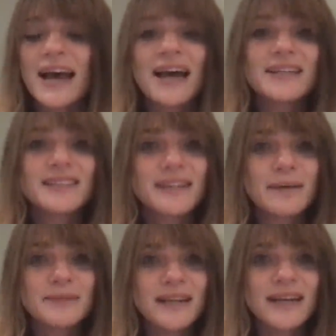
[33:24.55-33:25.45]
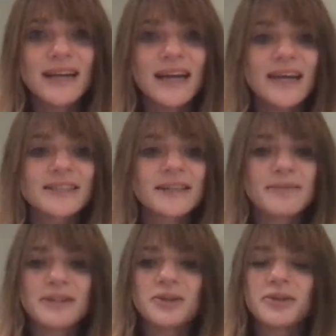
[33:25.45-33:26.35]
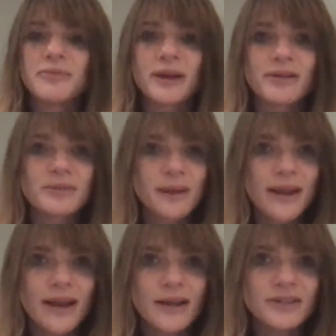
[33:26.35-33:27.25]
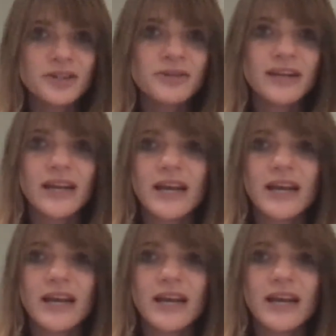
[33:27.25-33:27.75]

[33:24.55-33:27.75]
I stopped in and I asked them, I told them what I was planning on doing.